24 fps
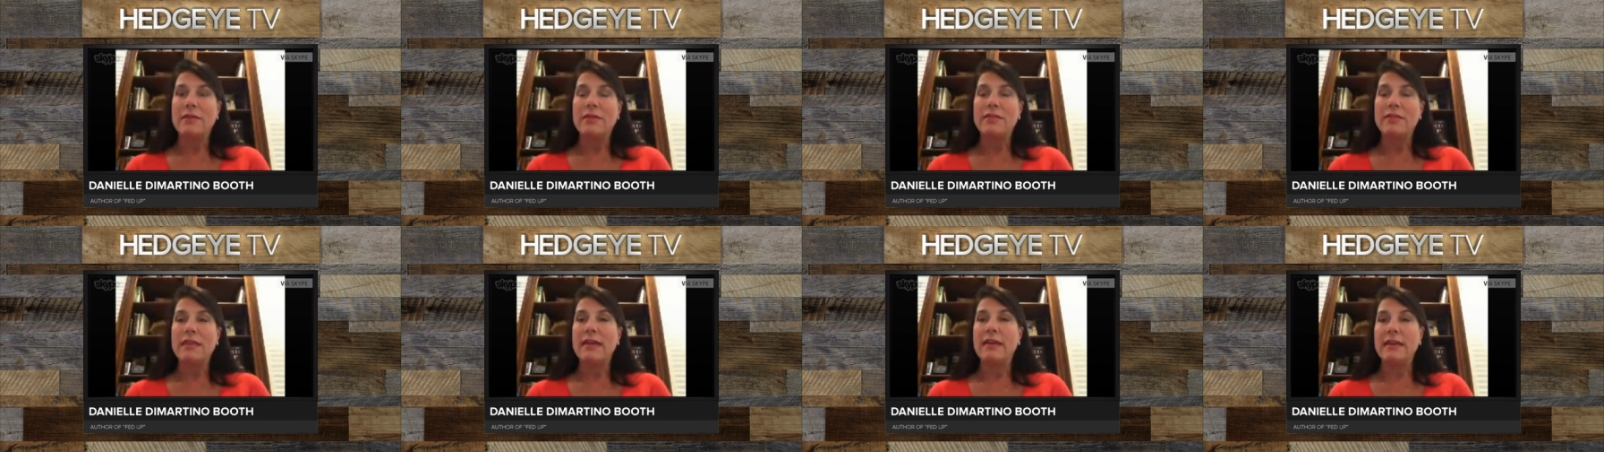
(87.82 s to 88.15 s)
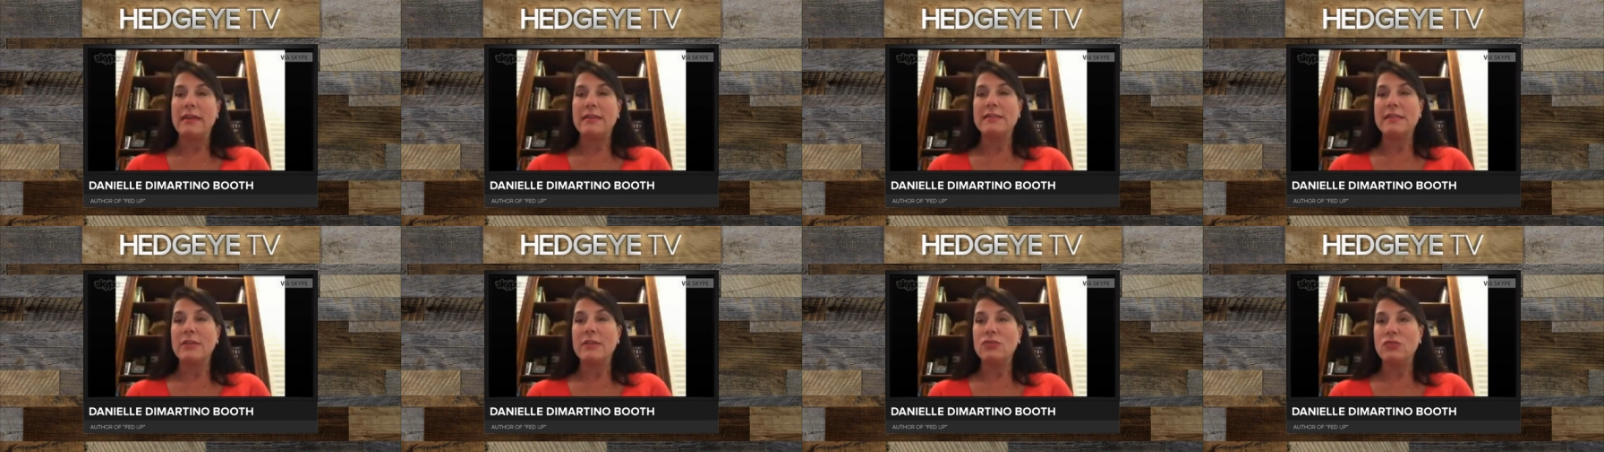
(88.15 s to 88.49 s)

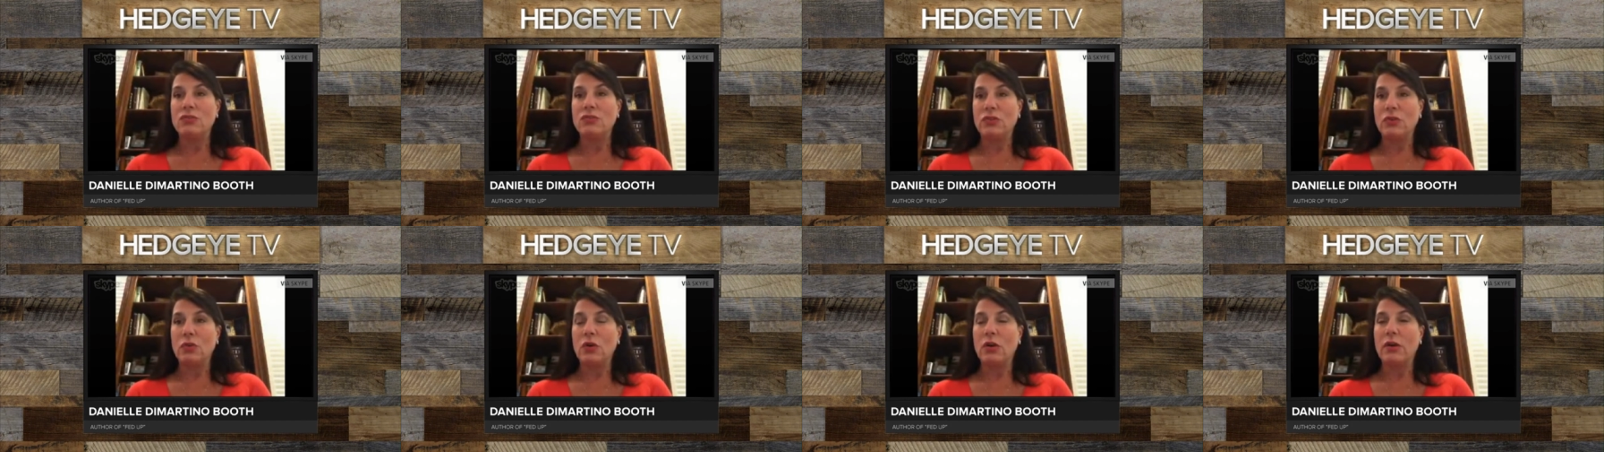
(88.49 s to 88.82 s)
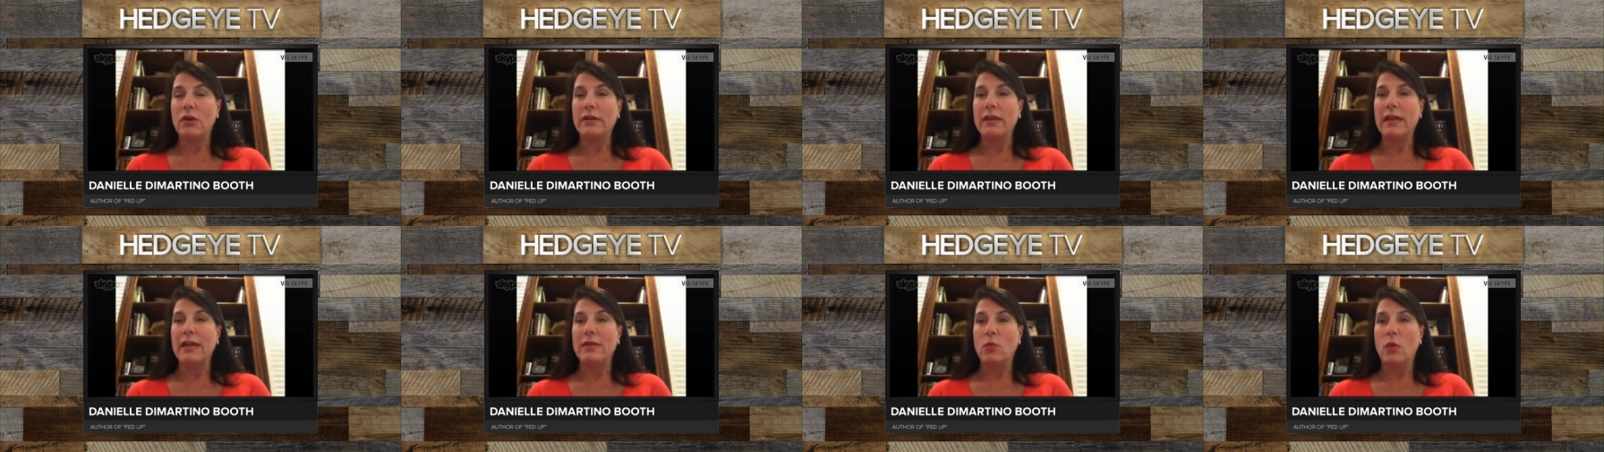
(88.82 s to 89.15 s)
that is in New
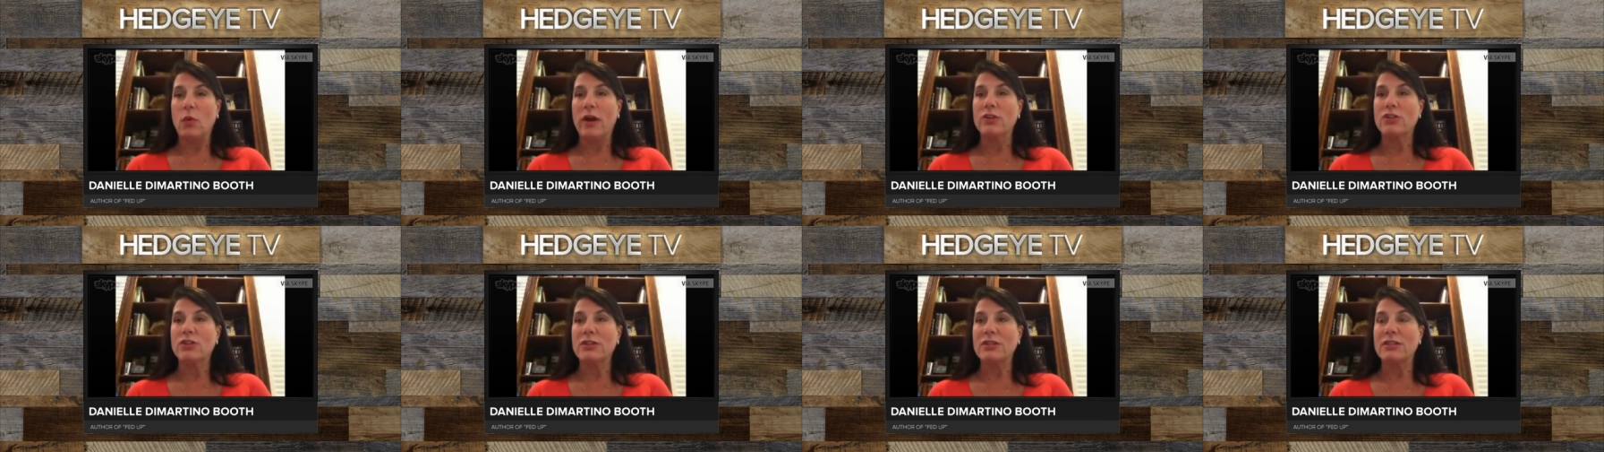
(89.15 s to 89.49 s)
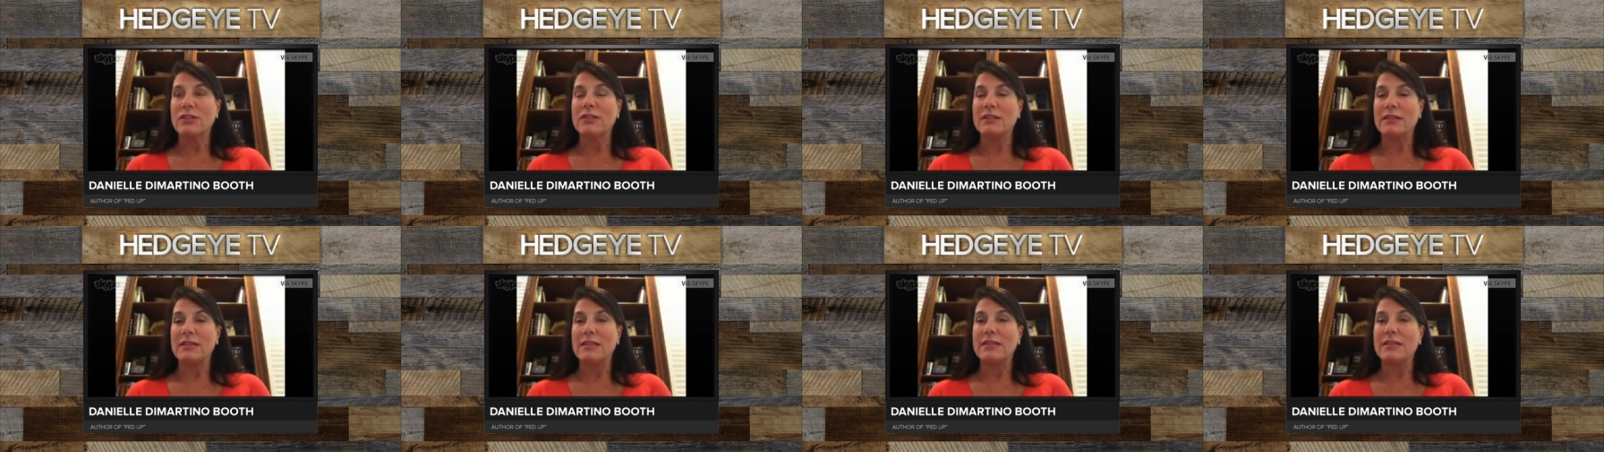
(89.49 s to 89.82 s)
York and
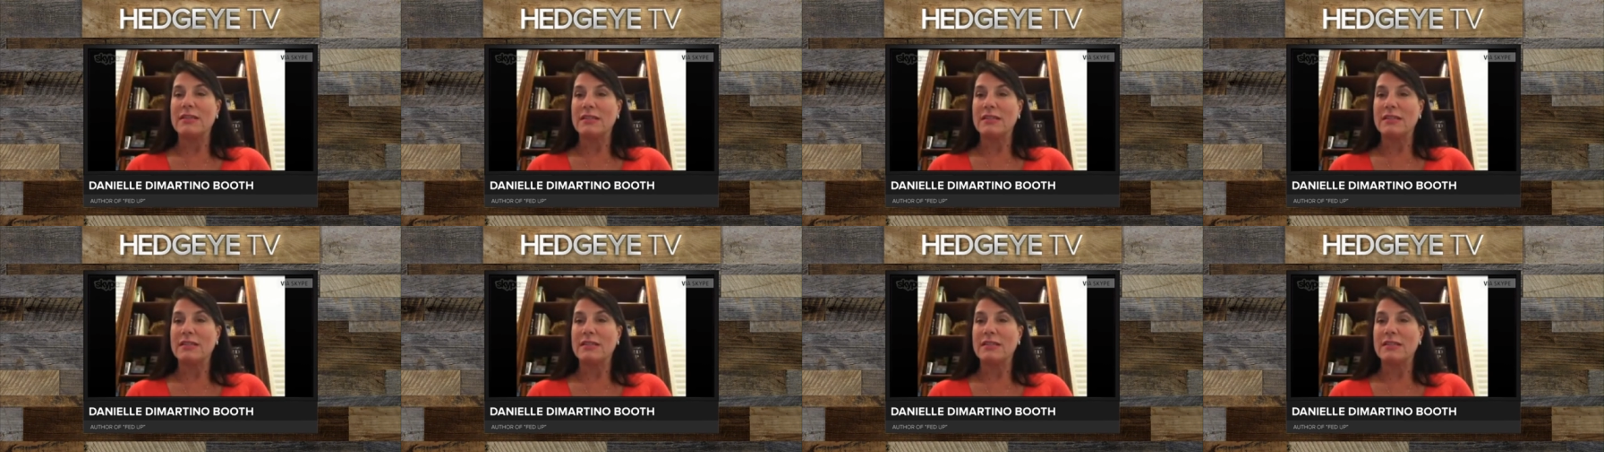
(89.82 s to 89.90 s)
Washington,